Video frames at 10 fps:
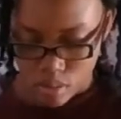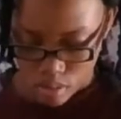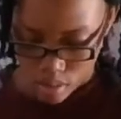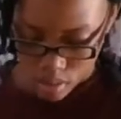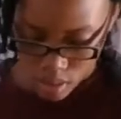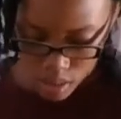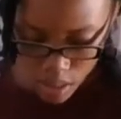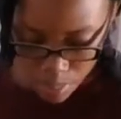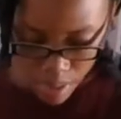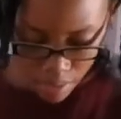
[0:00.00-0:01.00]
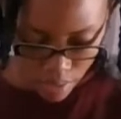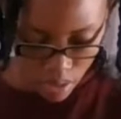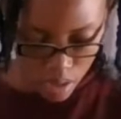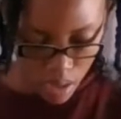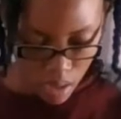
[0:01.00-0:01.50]
just neat up
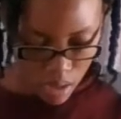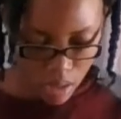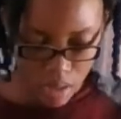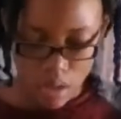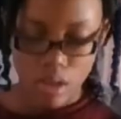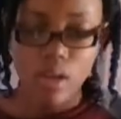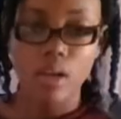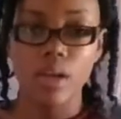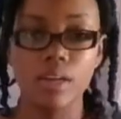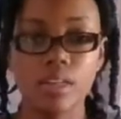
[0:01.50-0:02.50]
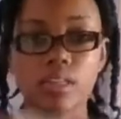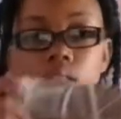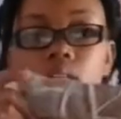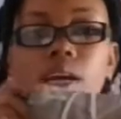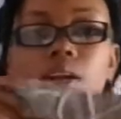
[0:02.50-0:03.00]
everything, and this is it.